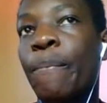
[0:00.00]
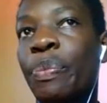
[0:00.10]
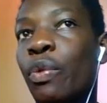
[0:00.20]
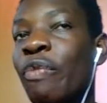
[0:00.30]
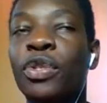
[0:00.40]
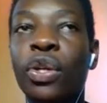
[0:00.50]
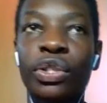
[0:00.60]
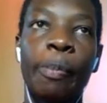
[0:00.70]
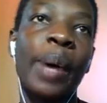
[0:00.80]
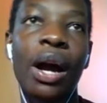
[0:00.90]
we've talked
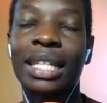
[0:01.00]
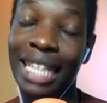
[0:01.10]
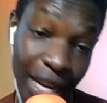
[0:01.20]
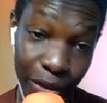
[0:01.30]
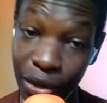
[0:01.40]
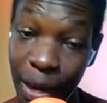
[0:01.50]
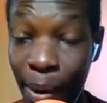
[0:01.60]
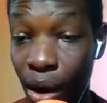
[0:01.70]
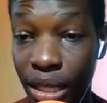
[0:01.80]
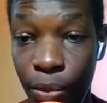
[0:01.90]
about it, and I'll talk
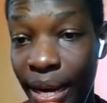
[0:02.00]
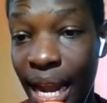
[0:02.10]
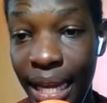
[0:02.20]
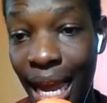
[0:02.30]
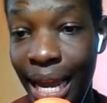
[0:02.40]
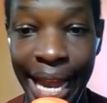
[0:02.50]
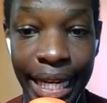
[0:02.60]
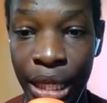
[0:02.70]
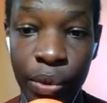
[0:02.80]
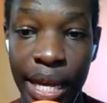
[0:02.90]
about it when I
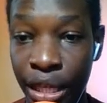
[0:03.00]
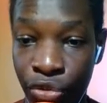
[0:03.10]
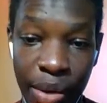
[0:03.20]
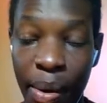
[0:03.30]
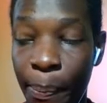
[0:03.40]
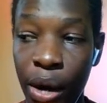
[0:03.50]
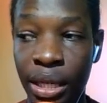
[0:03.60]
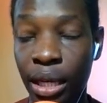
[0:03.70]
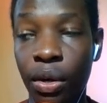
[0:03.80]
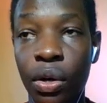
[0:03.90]
do a stream about
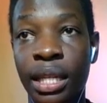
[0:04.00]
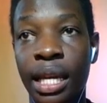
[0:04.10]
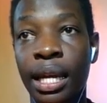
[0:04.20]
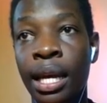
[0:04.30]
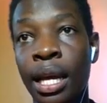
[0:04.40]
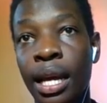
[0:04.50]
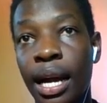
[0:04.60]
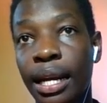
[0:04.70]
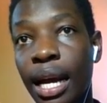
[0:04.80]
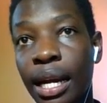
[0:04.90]
Dangote
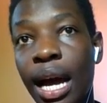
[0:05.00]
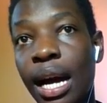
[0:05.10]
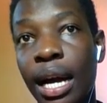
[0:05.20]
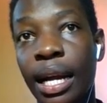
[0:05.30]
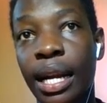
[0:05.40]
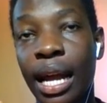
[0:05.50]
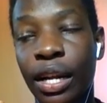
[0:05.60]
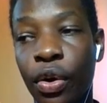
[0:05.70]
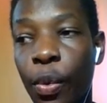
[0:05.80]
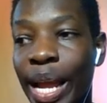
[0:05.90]
and
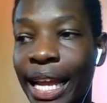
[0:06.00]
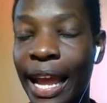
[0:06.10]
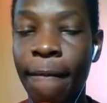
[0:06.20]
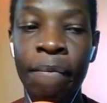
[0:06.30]
Kroenke.